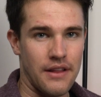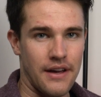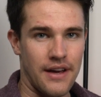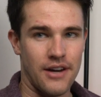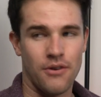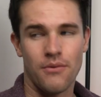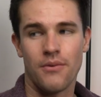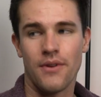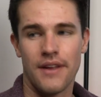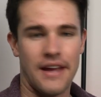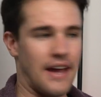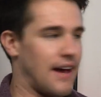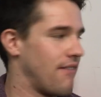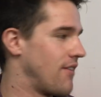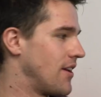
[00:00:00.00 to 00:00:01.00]
I don't really
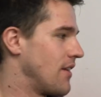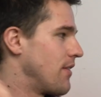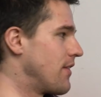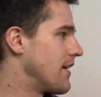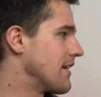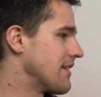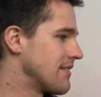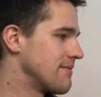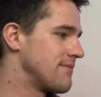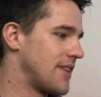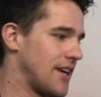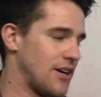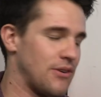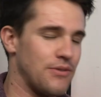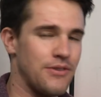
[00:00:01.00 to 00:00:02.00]
have anything
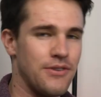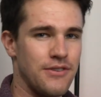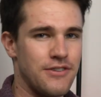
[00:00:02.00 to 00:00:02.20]
else,